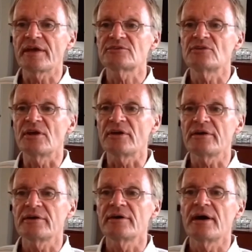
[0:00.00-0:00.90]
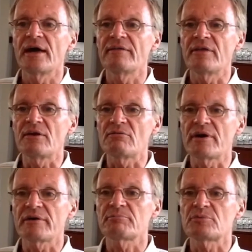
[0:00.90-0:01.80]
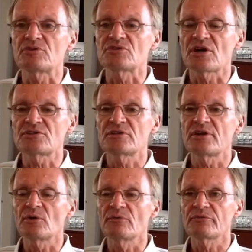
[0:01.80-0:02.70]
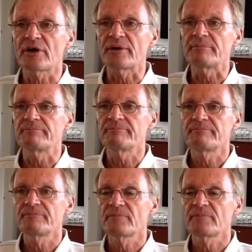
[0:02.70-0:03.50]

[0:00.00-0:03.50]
next day and they were precisely on time.